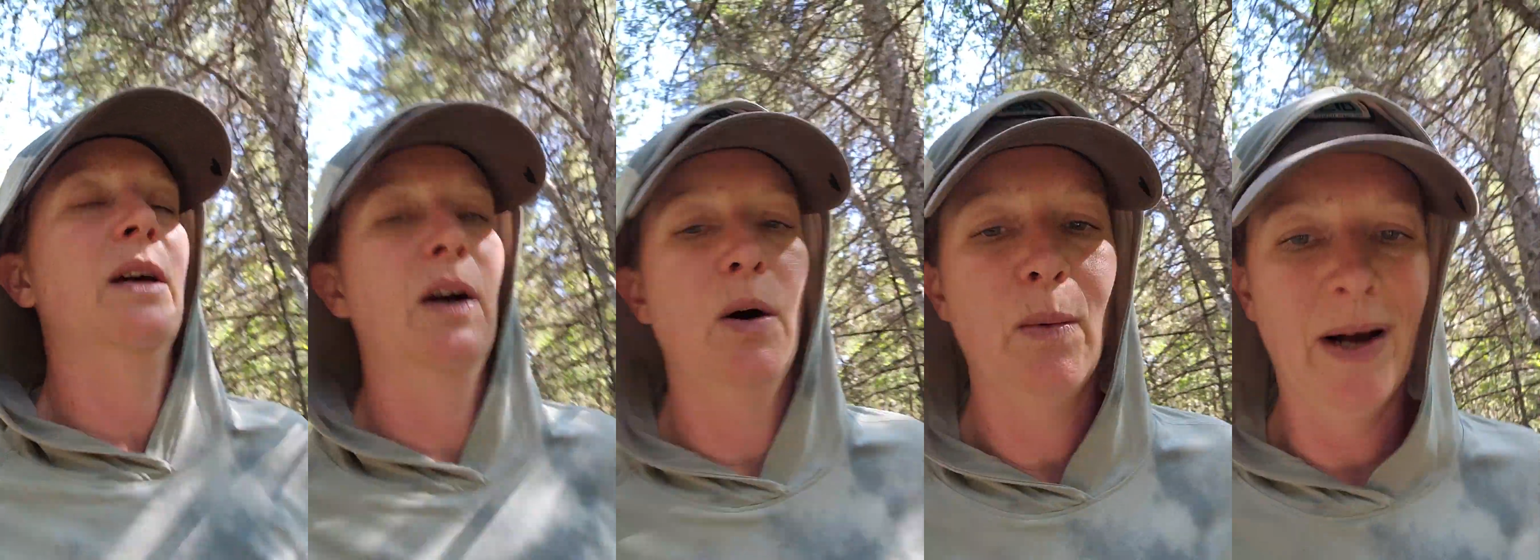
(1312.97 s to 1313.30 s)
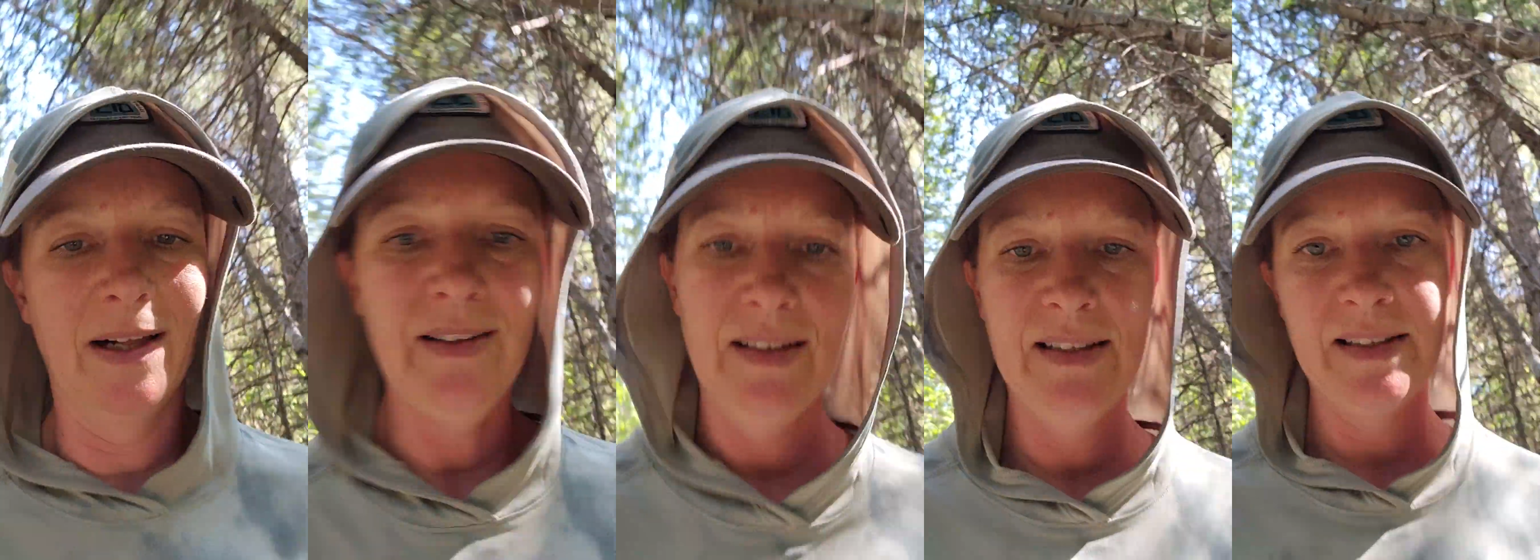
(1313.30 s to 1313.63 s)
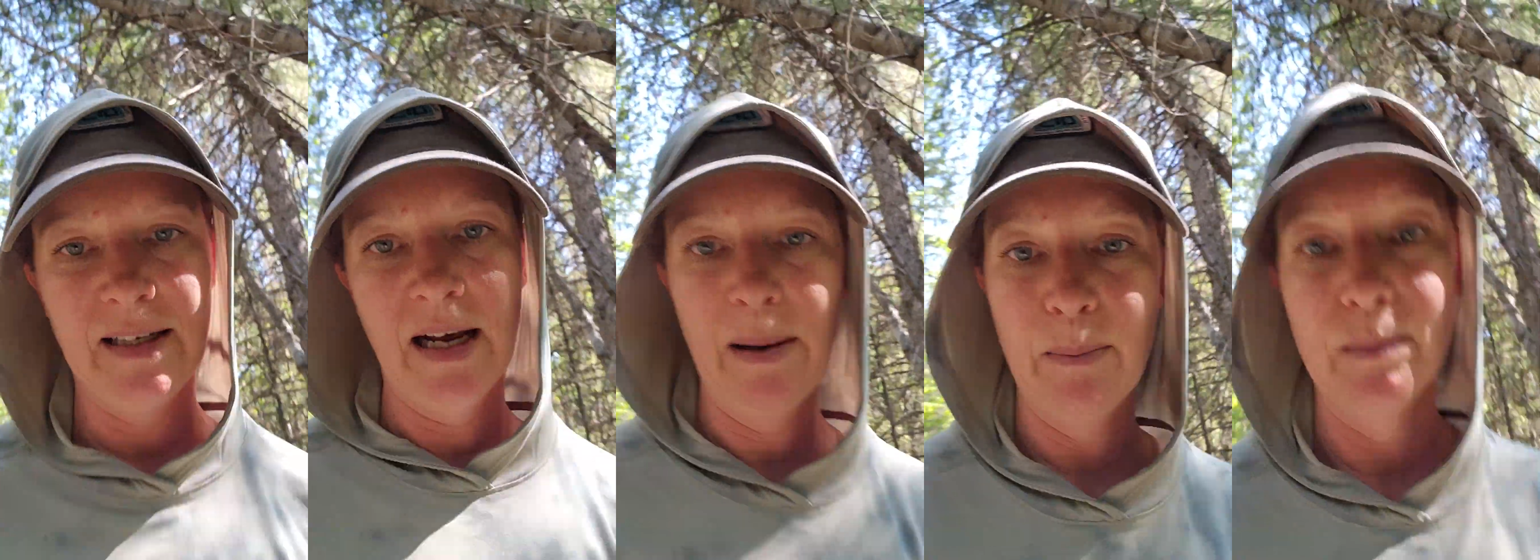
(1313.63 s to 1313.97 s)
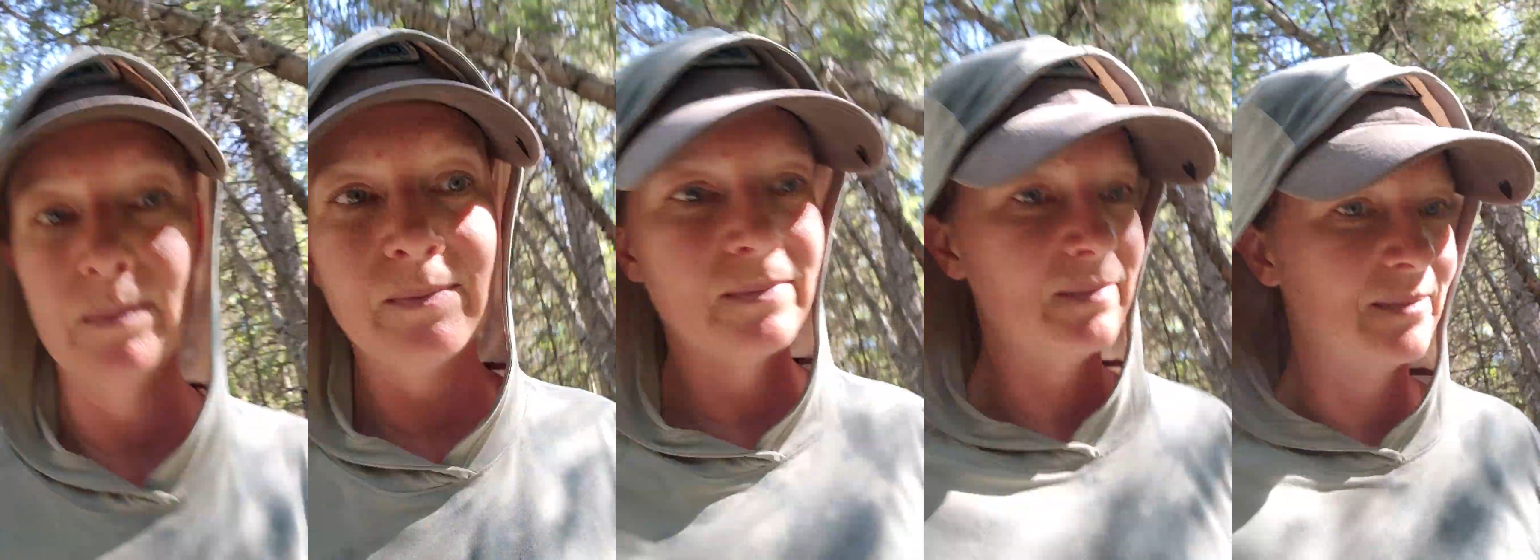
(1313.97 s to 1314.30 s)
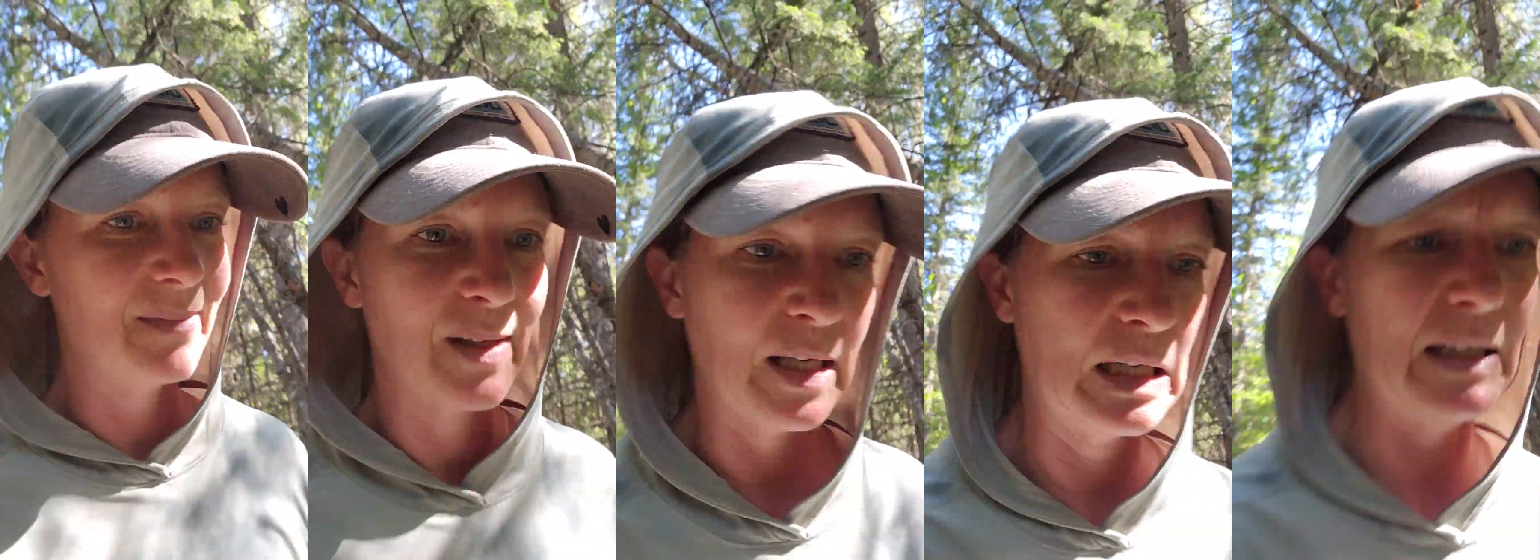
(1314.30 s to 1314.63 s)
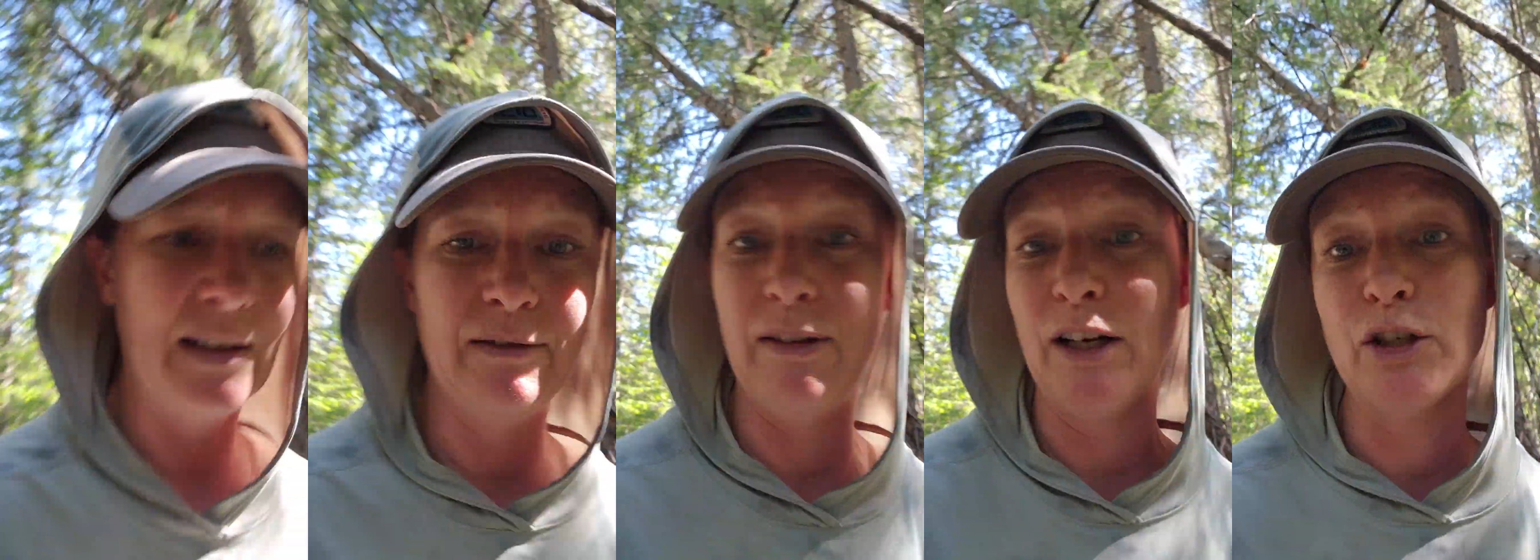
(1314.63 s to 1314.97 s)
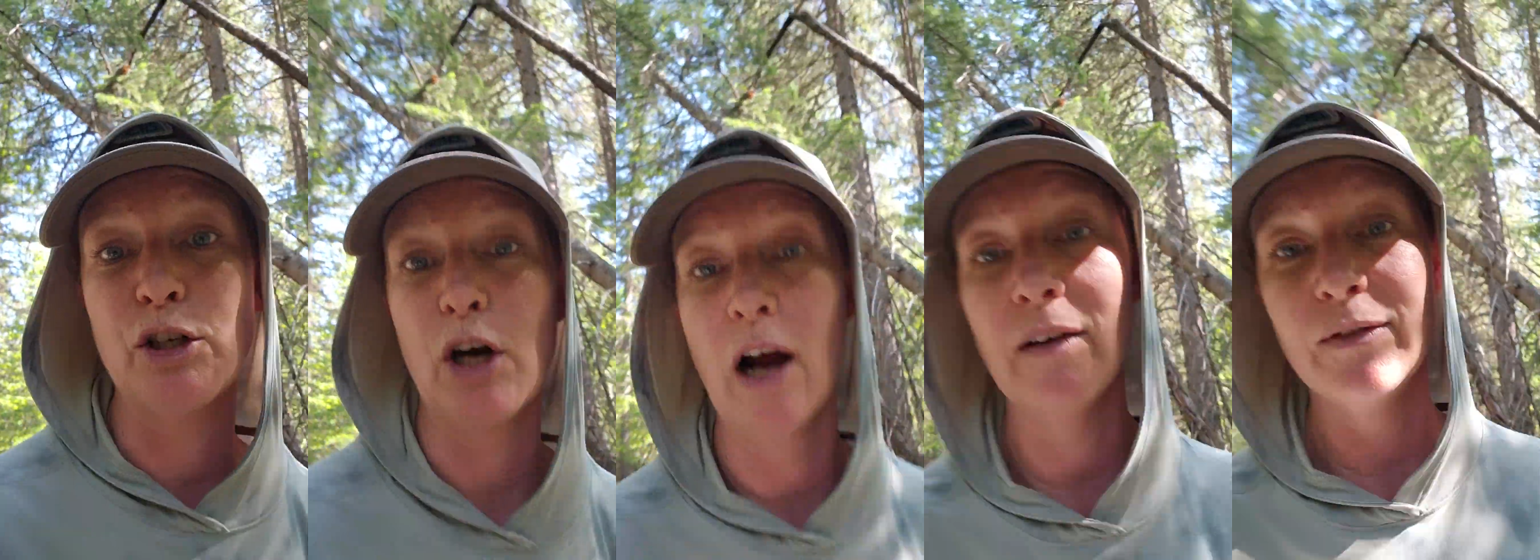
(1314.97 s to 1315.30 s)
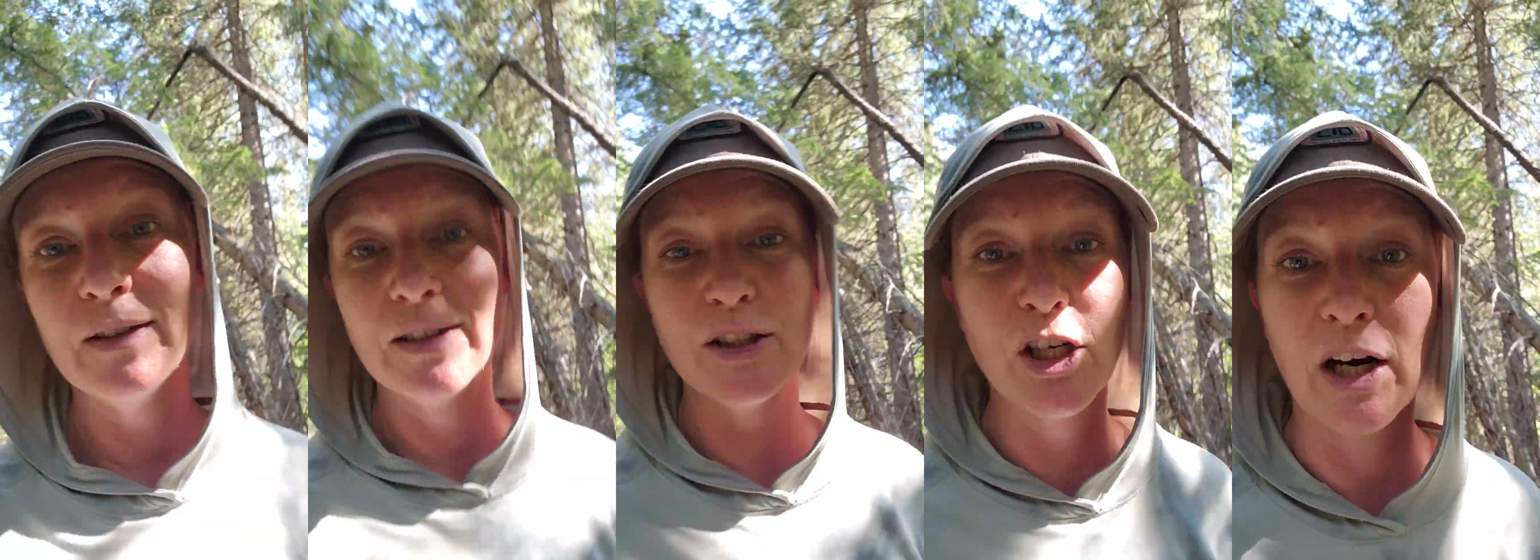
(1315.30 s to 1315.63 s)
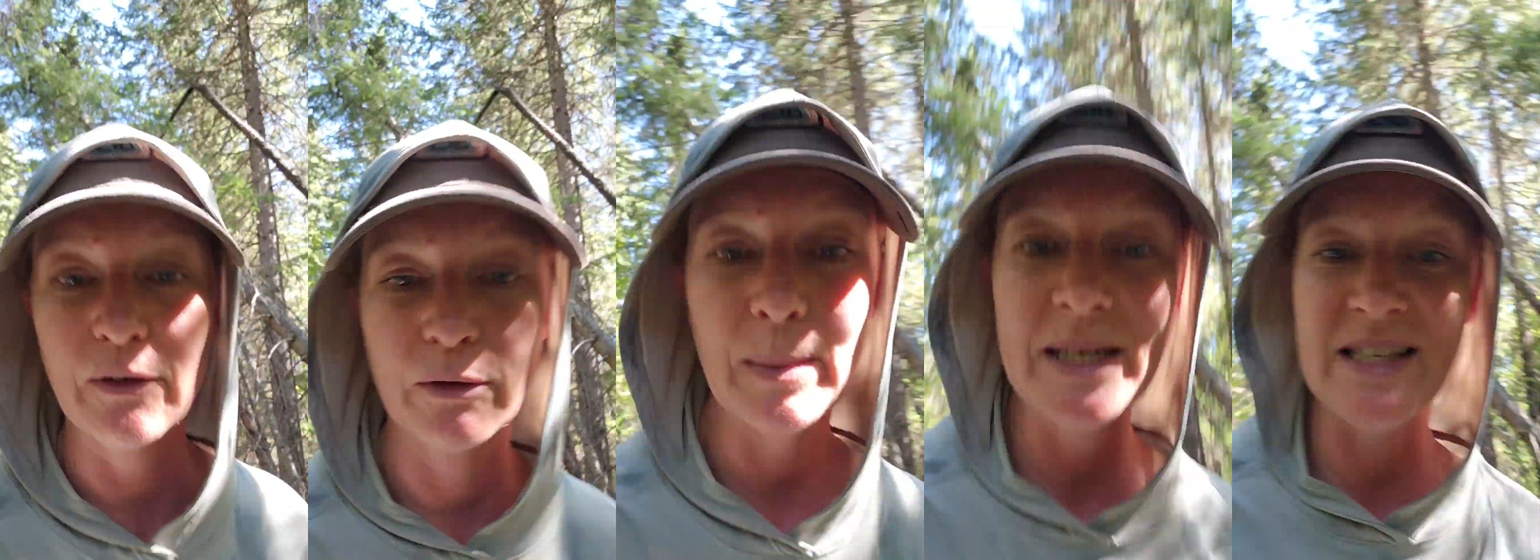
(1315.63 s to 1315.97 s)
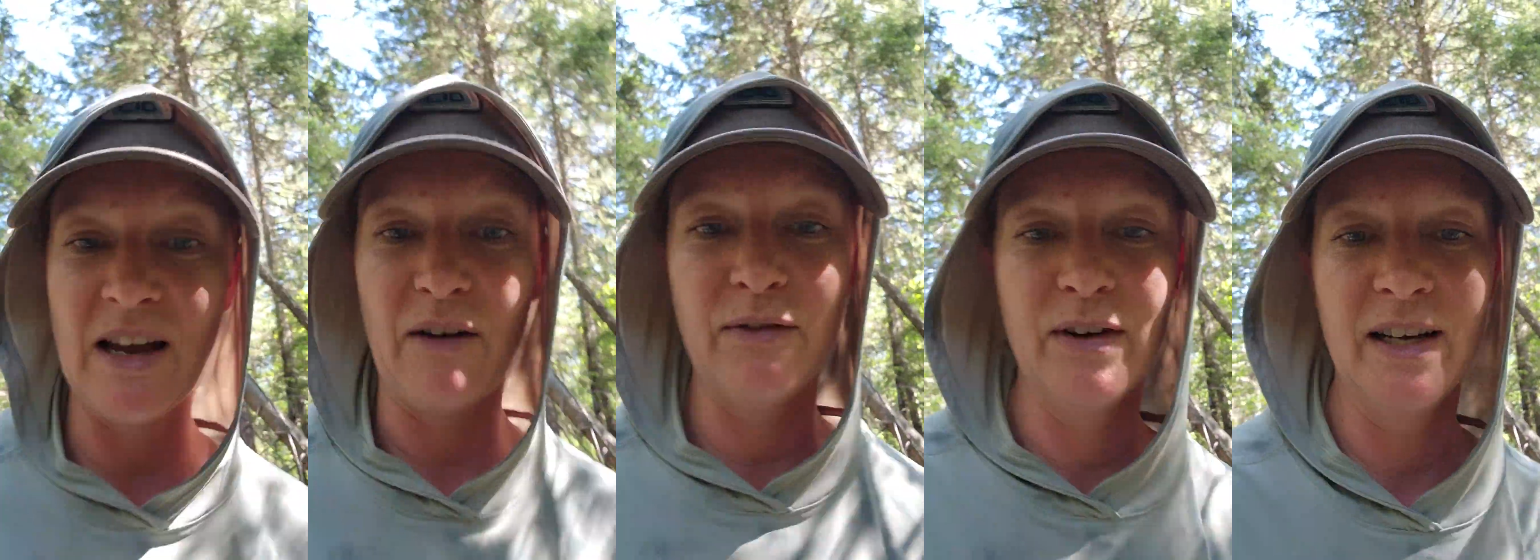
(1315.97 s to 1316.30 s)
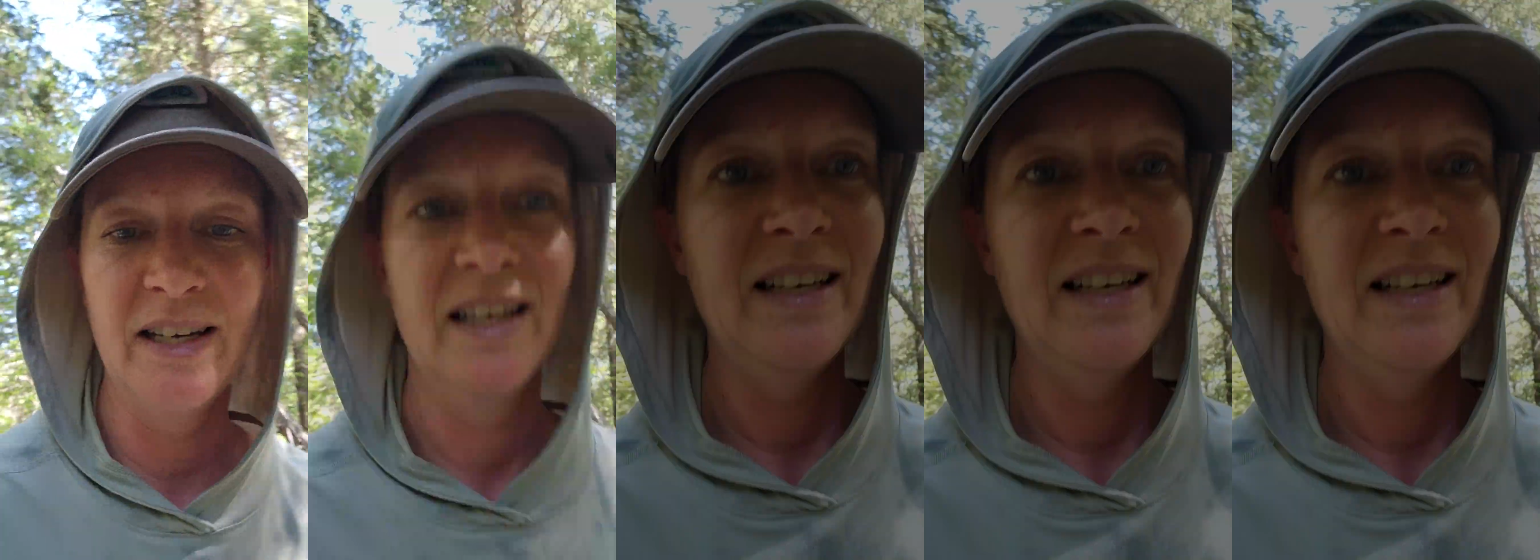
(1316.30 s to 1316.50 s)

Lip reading: oh well. I'm gonna adventure off and check for myself.